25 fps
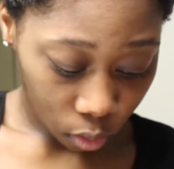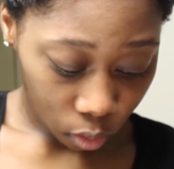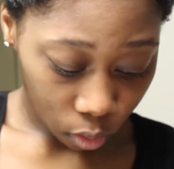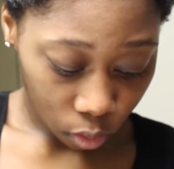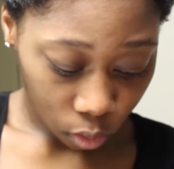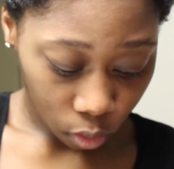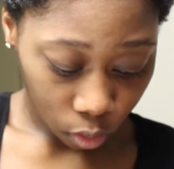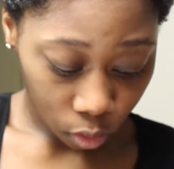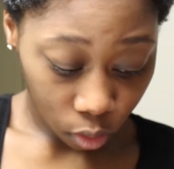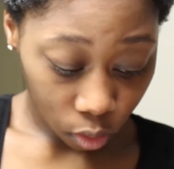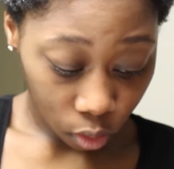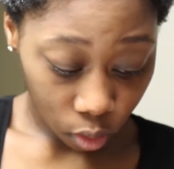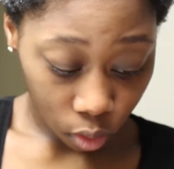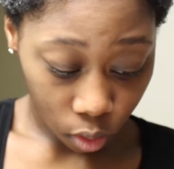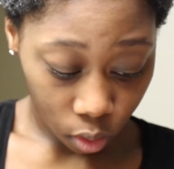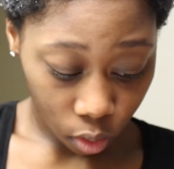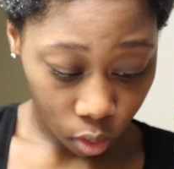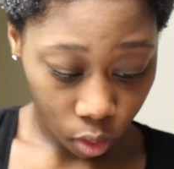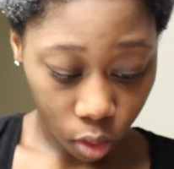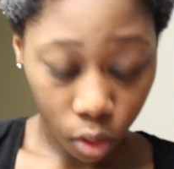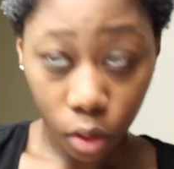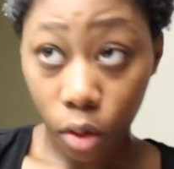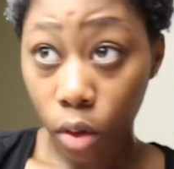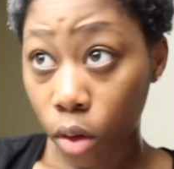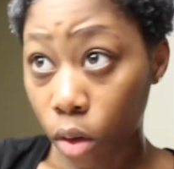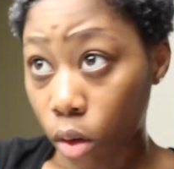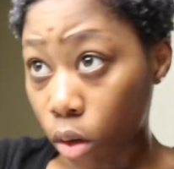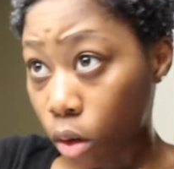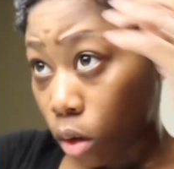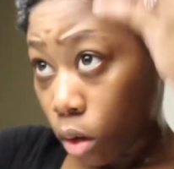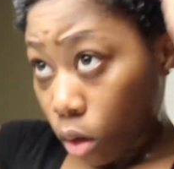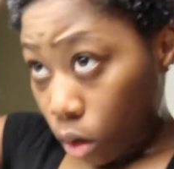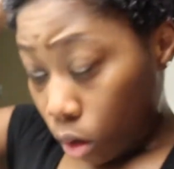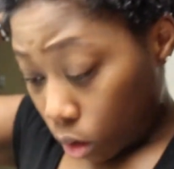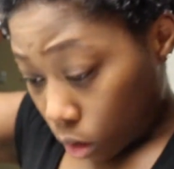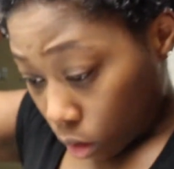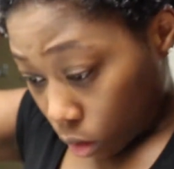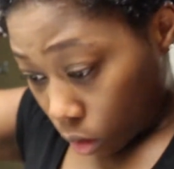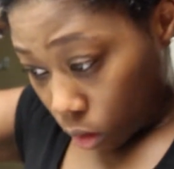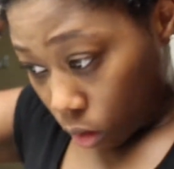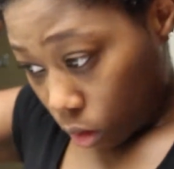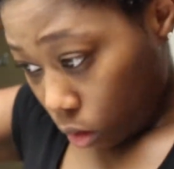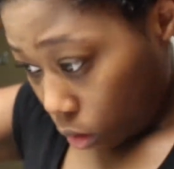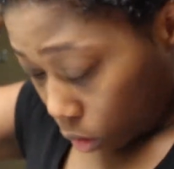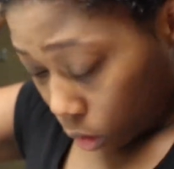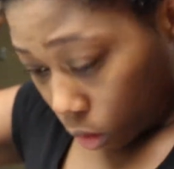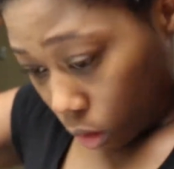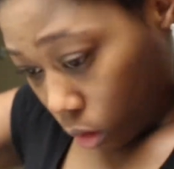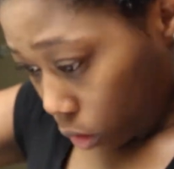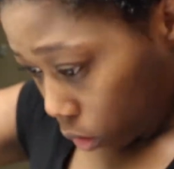I didn't show you guys, but I
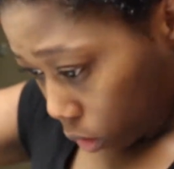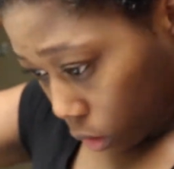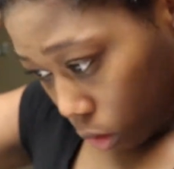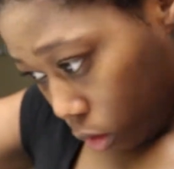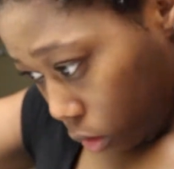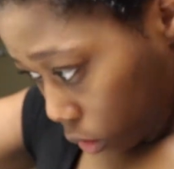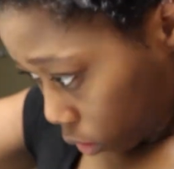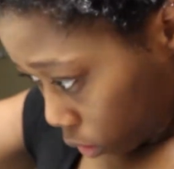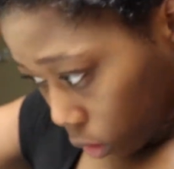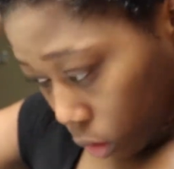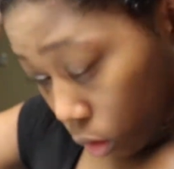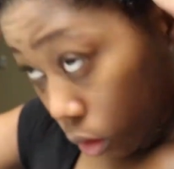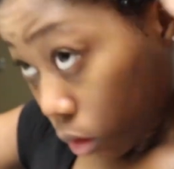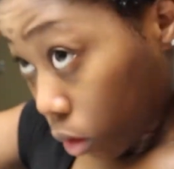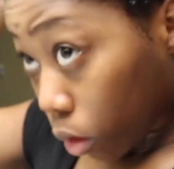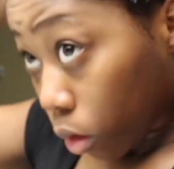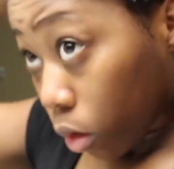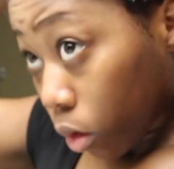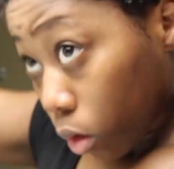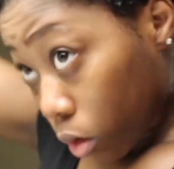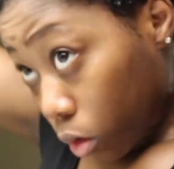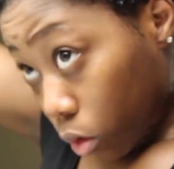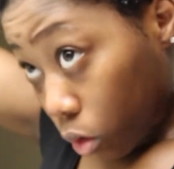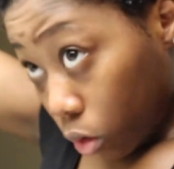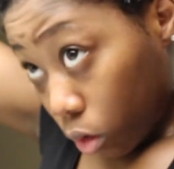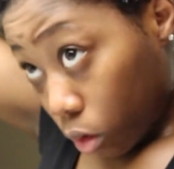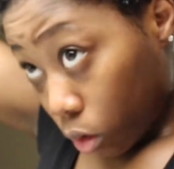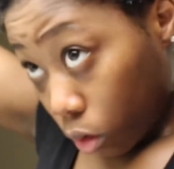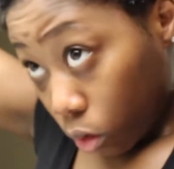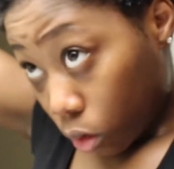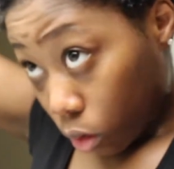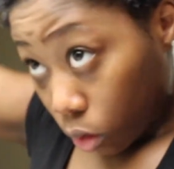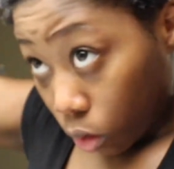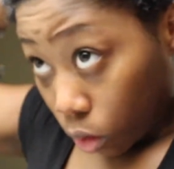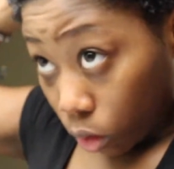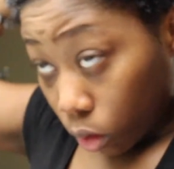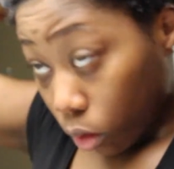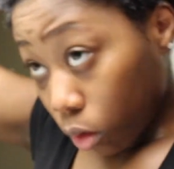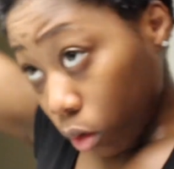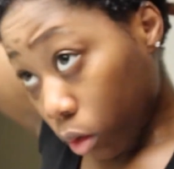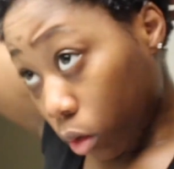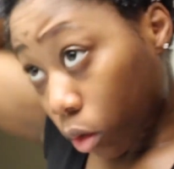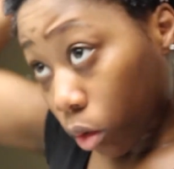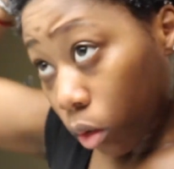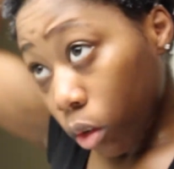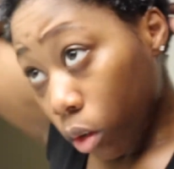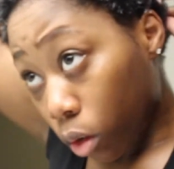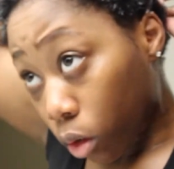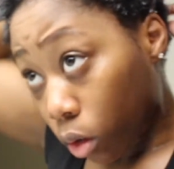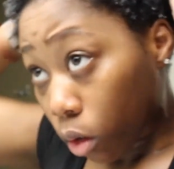added coconut oil, vanilla
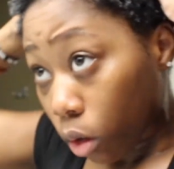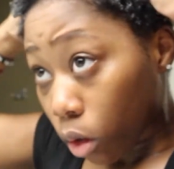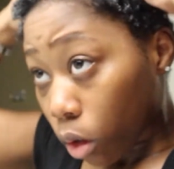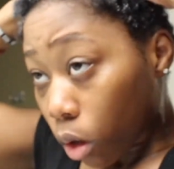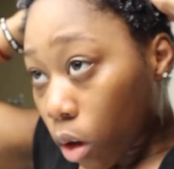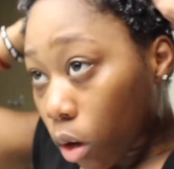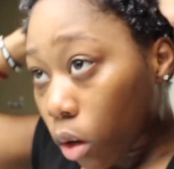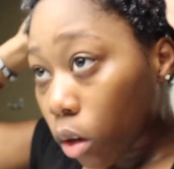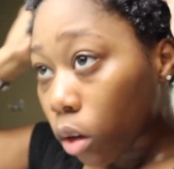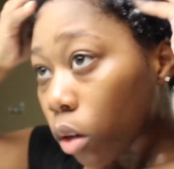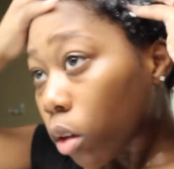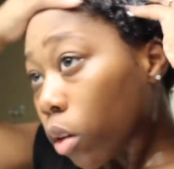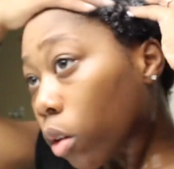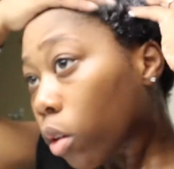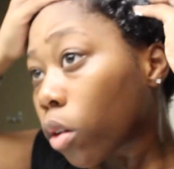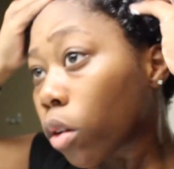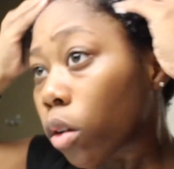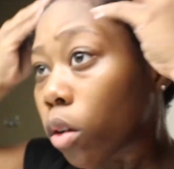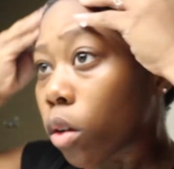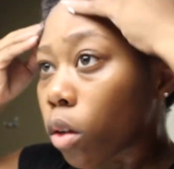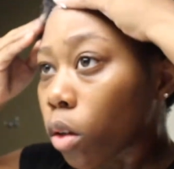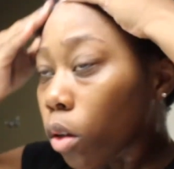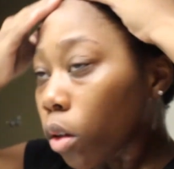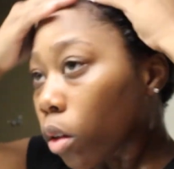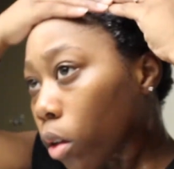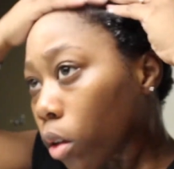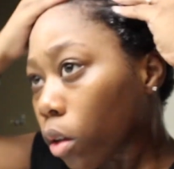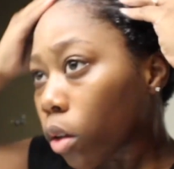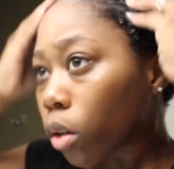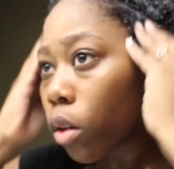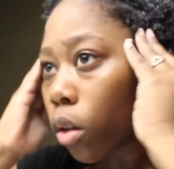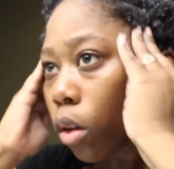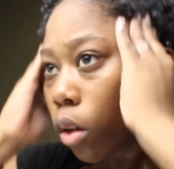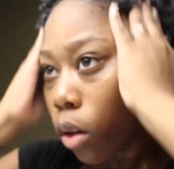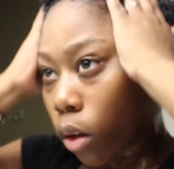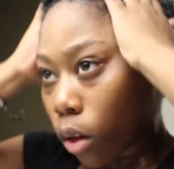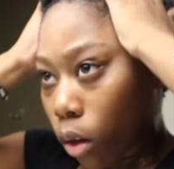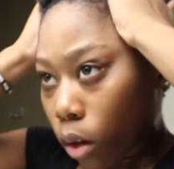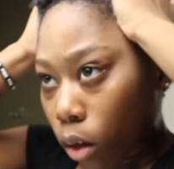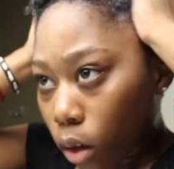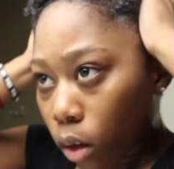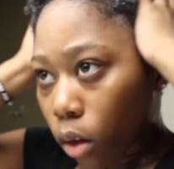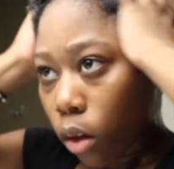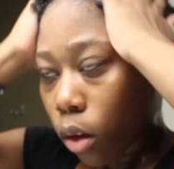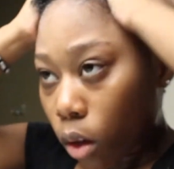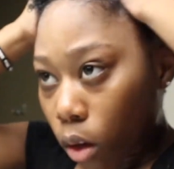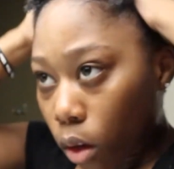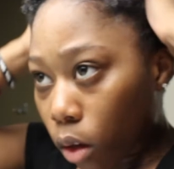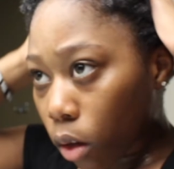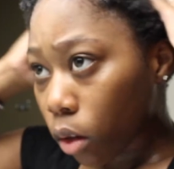oil, and just some conditioner
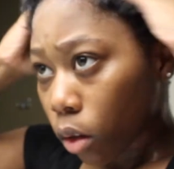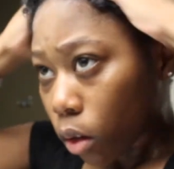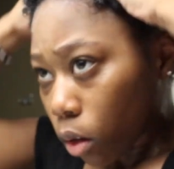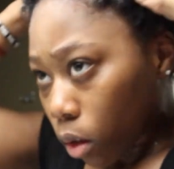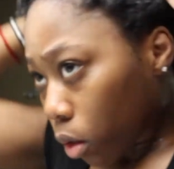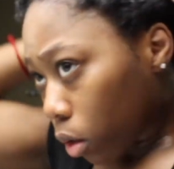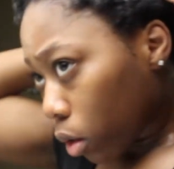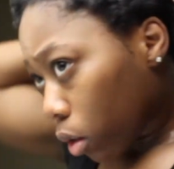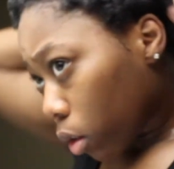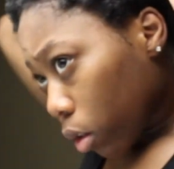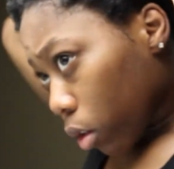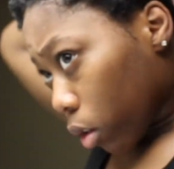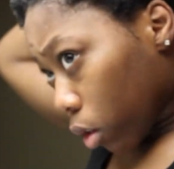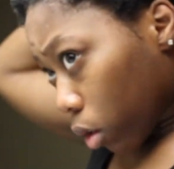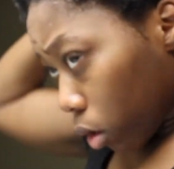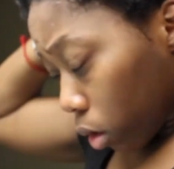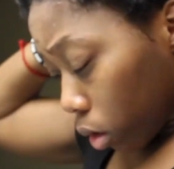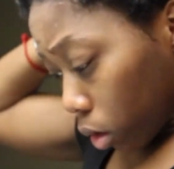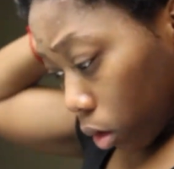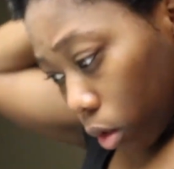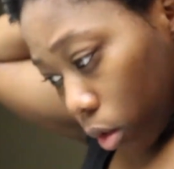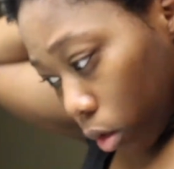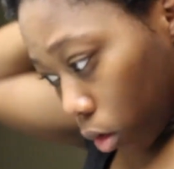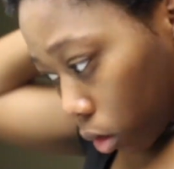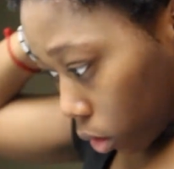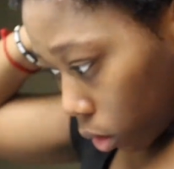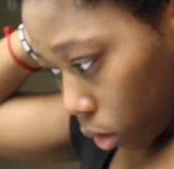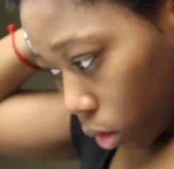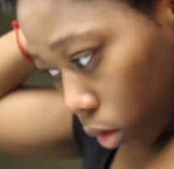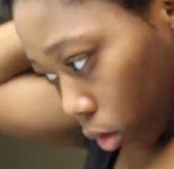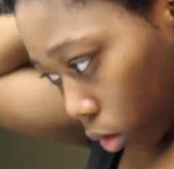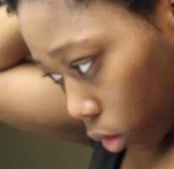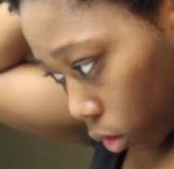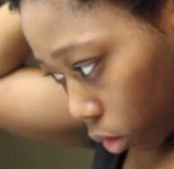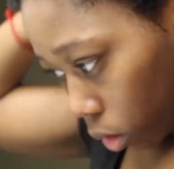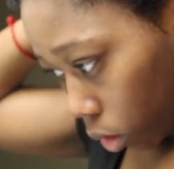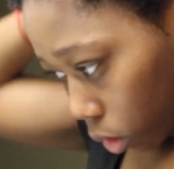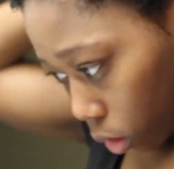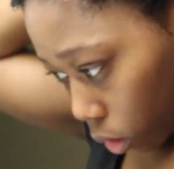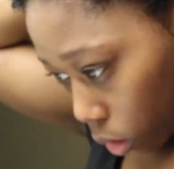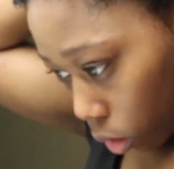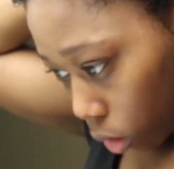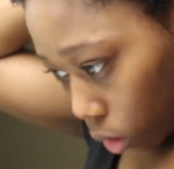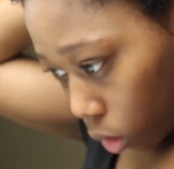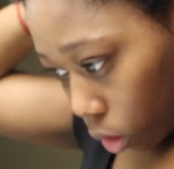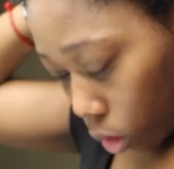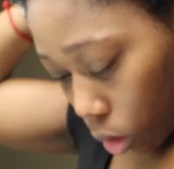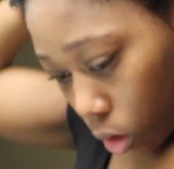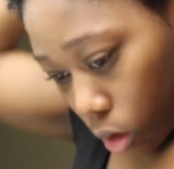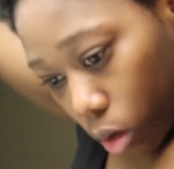as like a deep
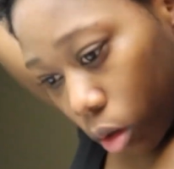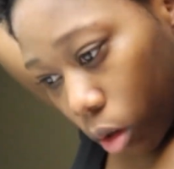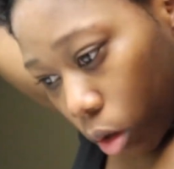conditioner